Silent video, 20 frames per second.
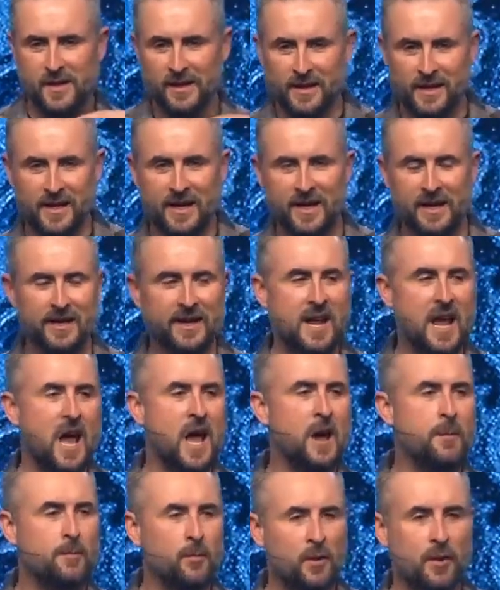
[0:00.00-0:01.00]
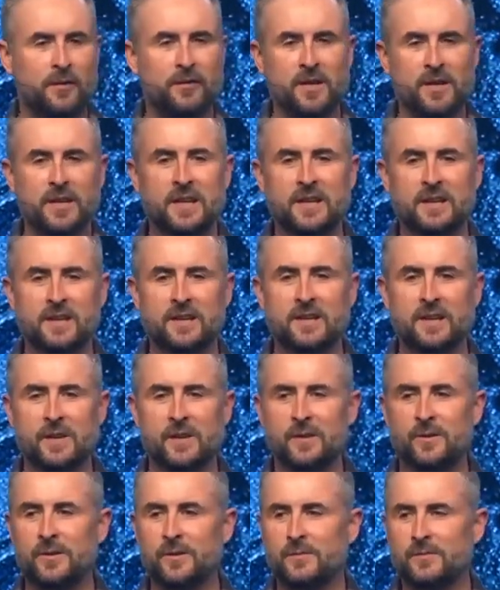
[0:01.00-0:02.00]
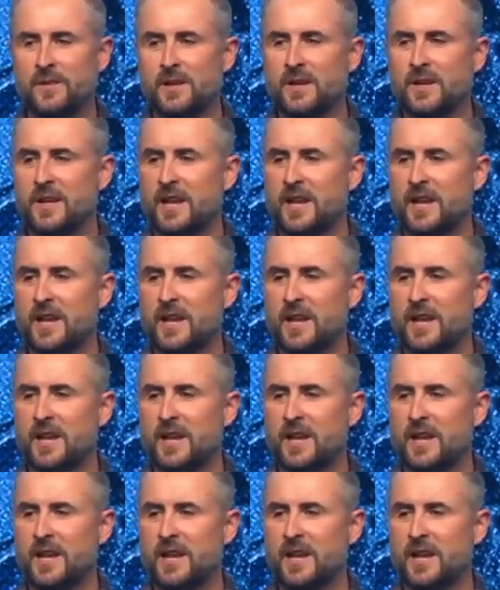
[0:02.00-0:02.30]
get on the app, whatever you need to do.